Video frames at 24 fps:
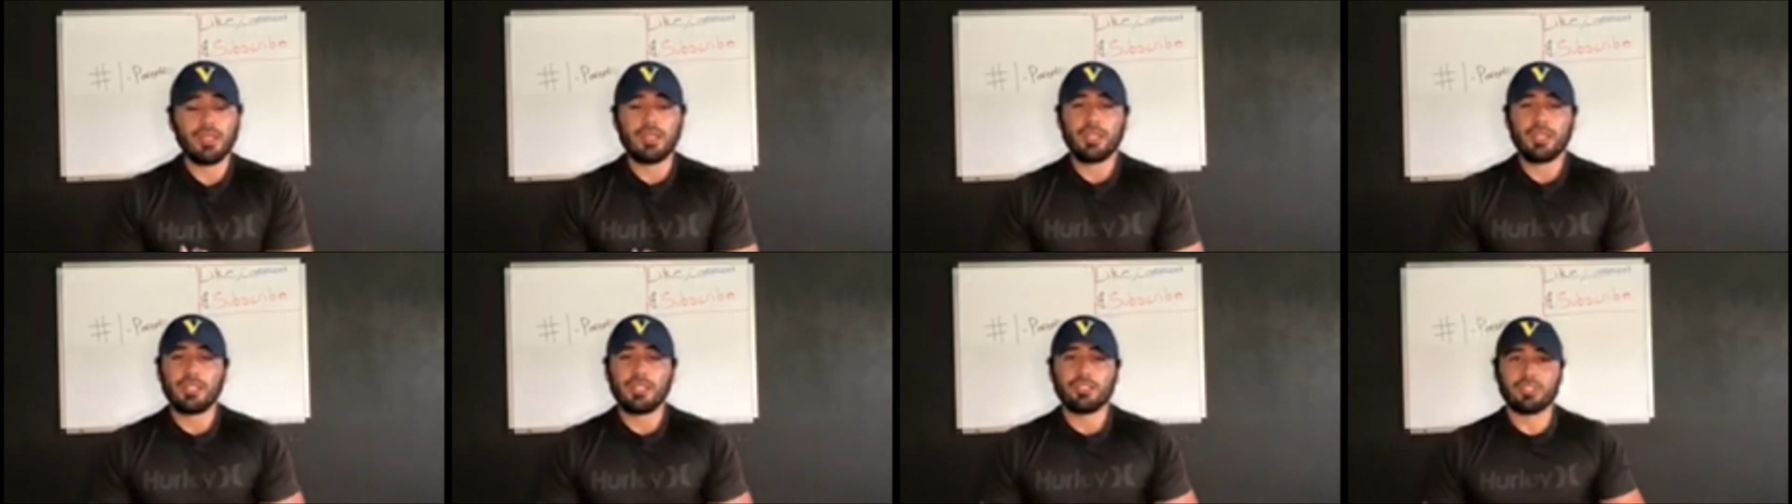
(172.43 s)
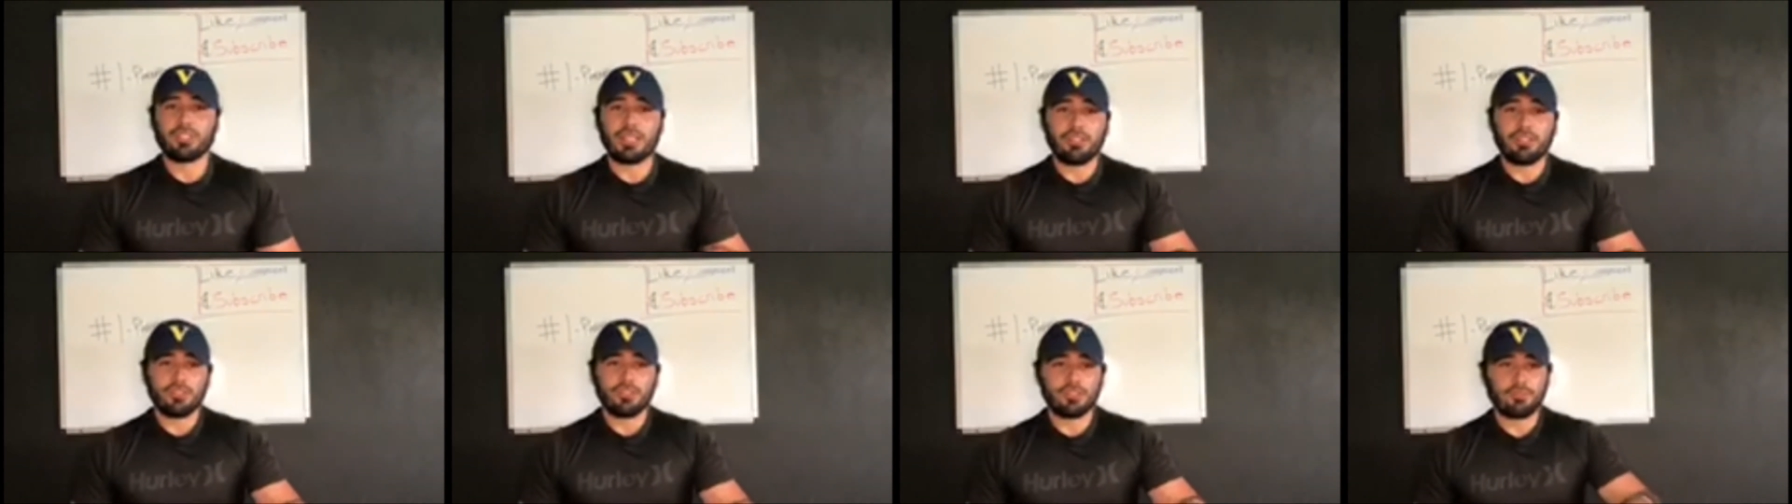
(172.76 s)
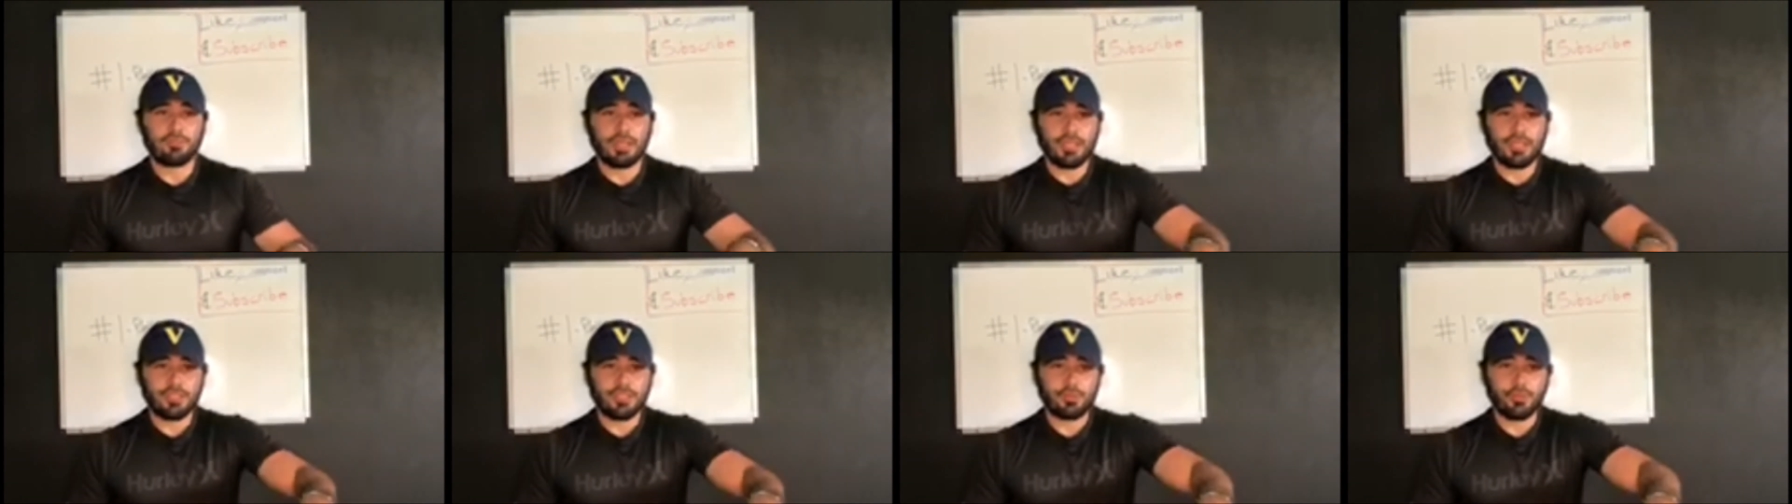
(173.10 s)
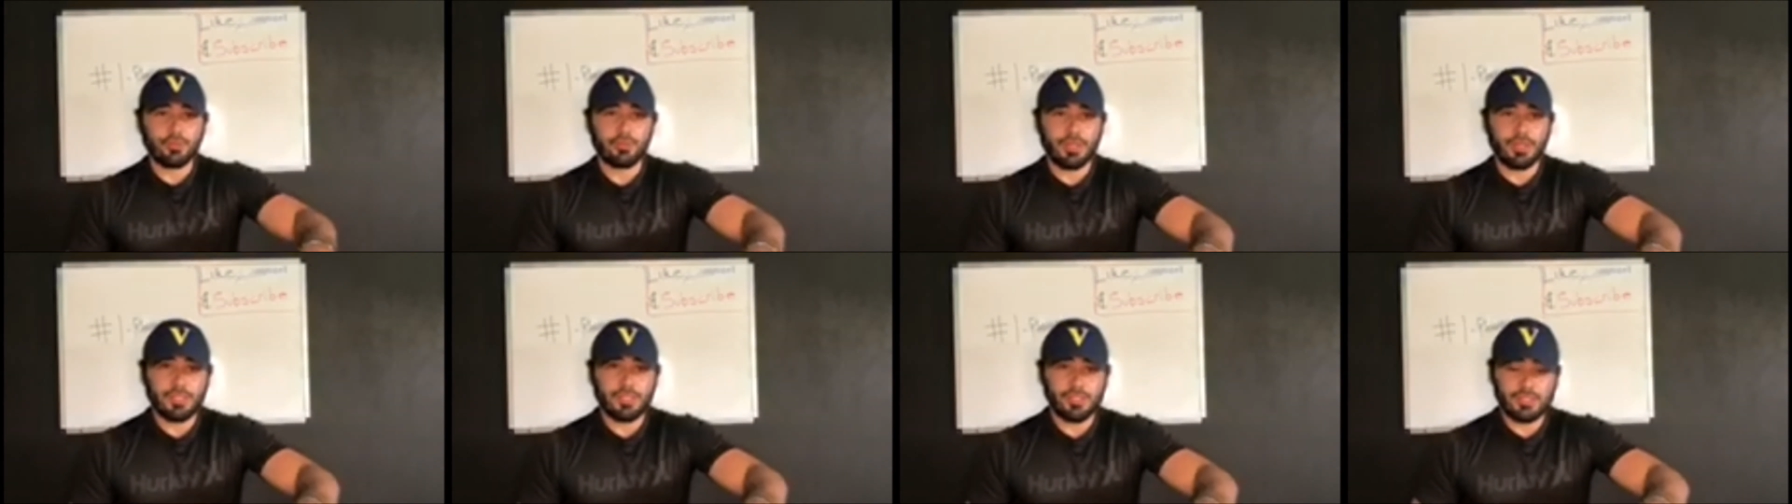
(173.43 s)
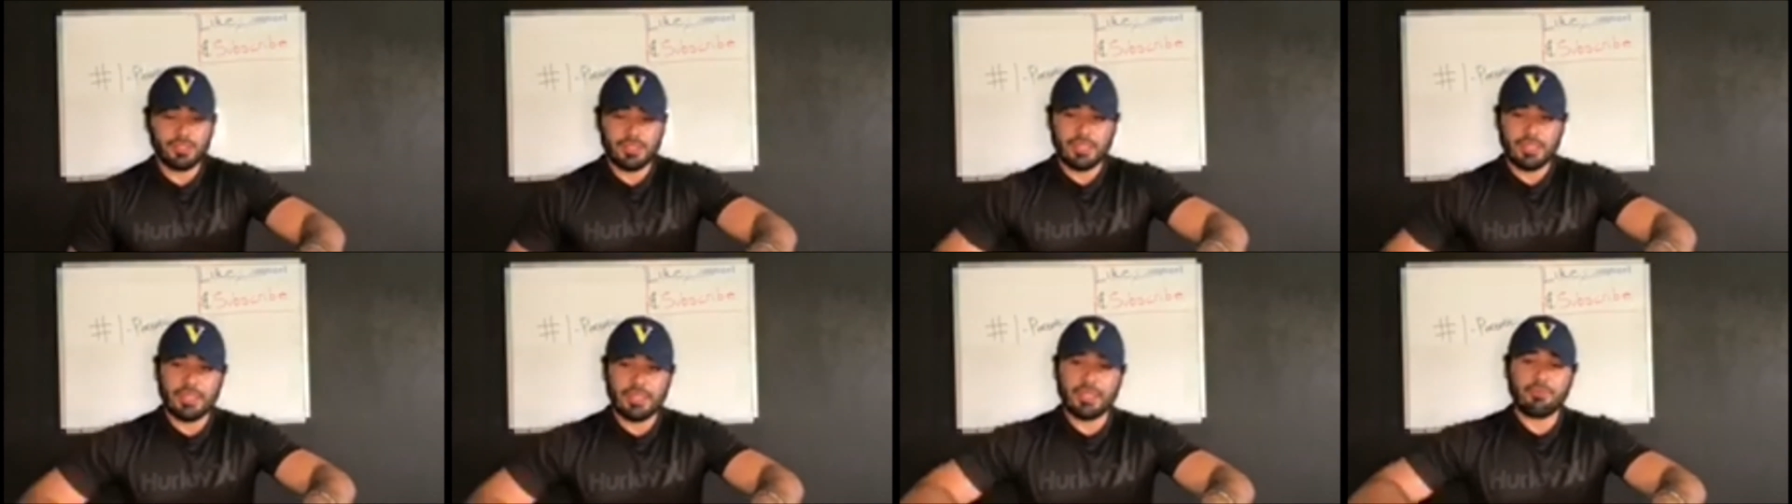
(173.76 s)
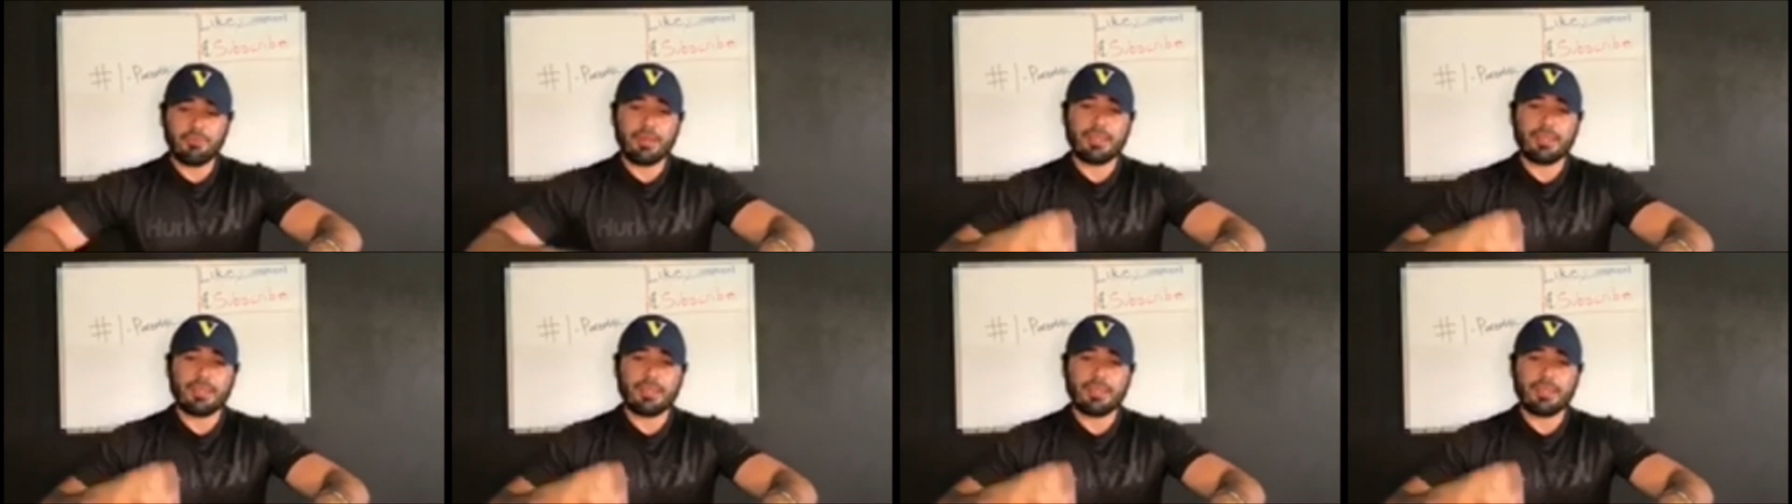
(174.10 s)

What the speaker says: So that was my inspiration. And then my